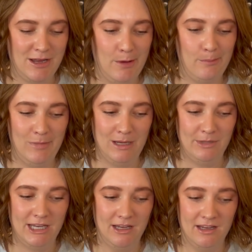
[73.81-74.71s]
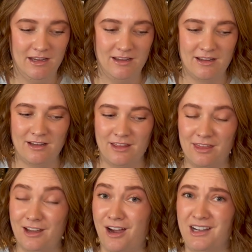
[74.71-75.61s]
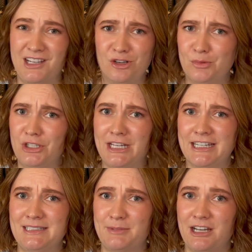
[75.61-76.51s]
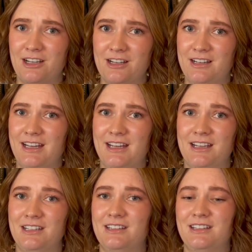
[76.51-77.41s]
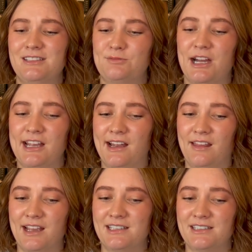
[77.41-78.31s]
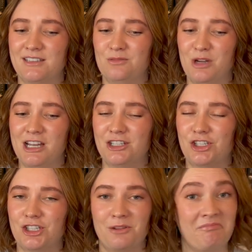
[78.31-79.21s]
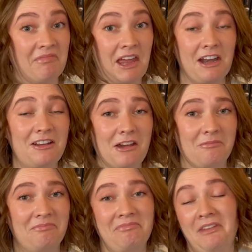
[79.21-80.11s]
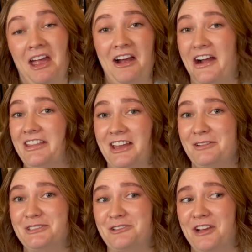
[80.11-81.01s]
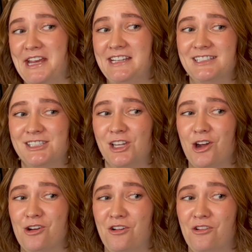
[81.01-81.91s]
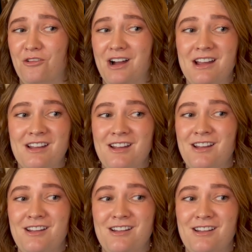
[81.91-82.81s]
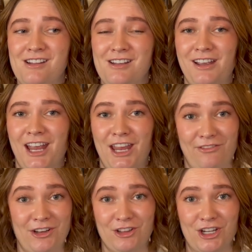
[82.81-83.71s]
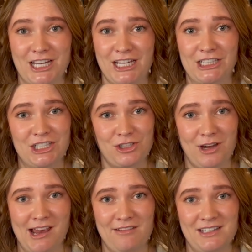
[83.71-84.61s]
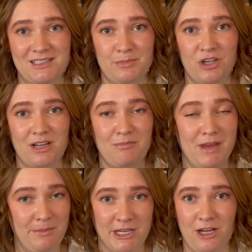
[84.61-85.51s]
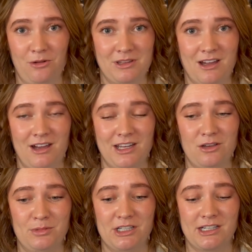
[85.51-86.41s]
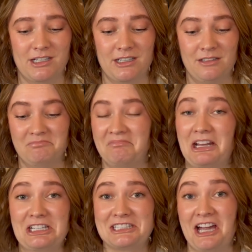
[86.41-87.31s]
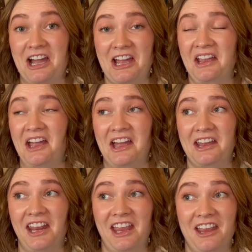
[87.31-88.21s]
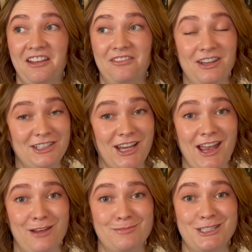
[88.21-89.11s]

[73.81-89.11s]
Maybe the audiobook is better and is why I liked it so much. I don't know. I thought it was great, so if you're looking to try out this book, maybe go with the audiobook, because I had a fun time.